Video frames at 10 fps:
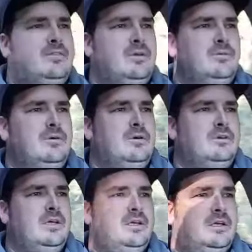I think we're on
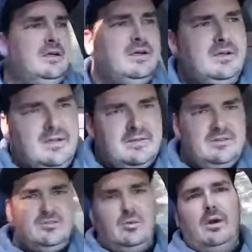day
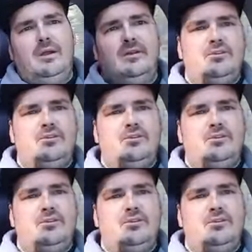1920,